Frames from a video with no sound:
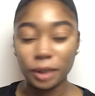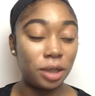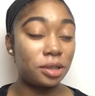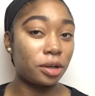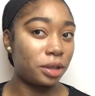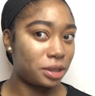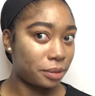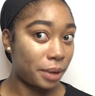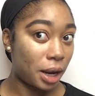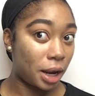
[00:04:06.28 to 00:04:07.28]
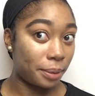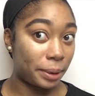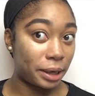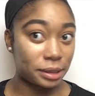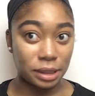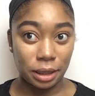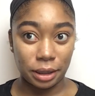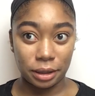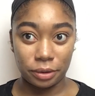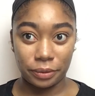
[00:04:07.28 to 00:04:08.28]
So these are my eyebrows, and I
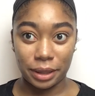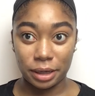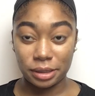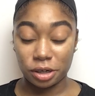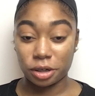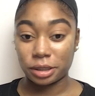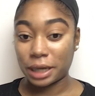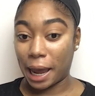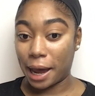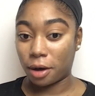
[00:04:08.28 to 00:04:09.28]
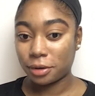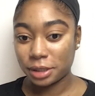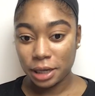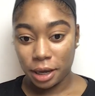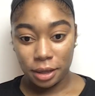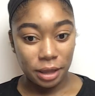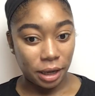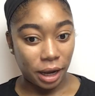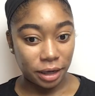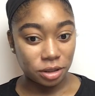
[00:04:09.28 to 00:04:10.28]
like the way they turned out. They
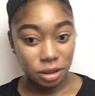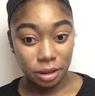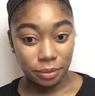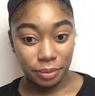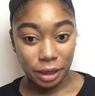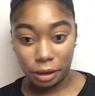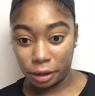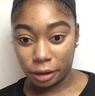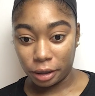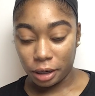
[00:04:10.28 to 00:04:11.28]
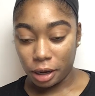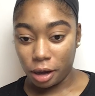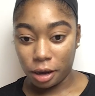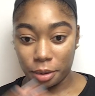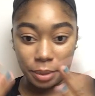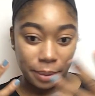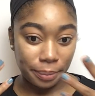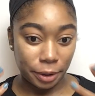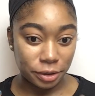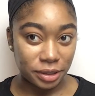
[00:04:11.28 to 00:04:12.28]
actually look better in
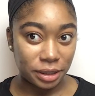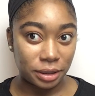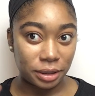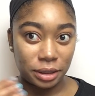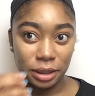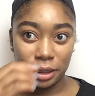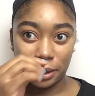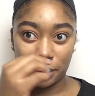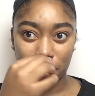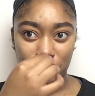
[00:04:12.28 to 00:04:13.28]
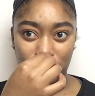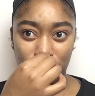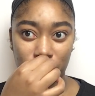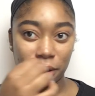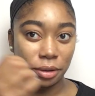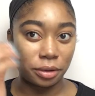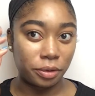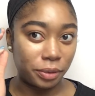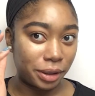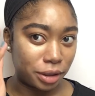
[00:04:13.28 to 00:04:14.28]
person than on camera. I don't know
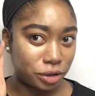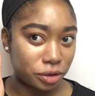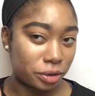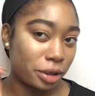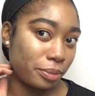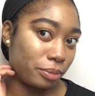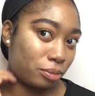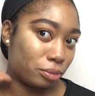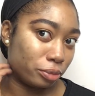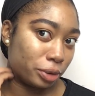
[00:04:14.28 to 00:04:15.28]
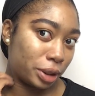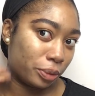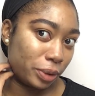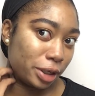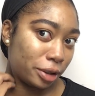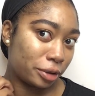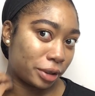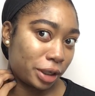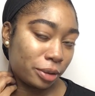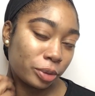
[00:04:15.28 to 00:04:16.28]
why they're showing up really weird on
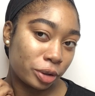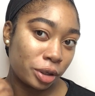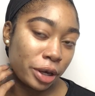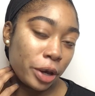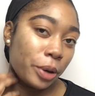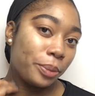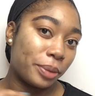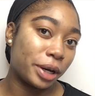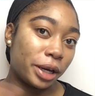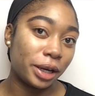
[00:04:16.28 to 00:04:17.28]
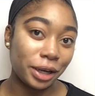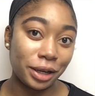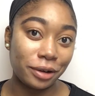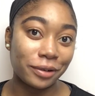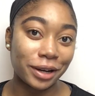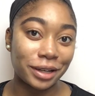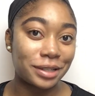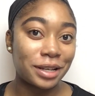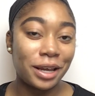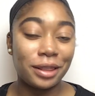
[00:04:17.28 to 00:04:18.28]
camera. But anyways,
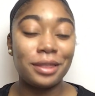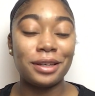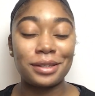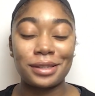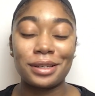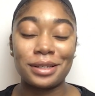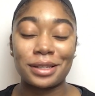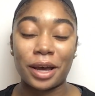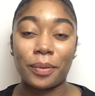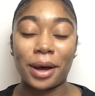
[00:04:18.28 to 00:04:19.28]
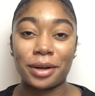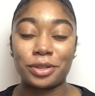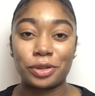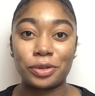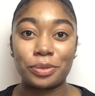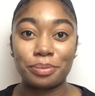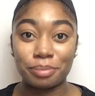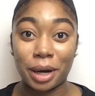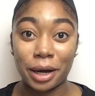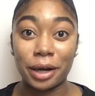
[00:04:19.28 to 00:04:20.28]
this is how I do
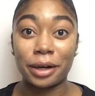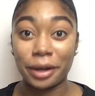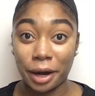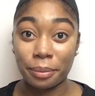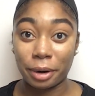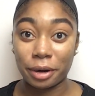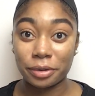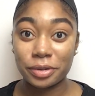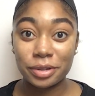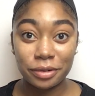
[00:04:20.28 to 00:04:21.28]
my eyebrows.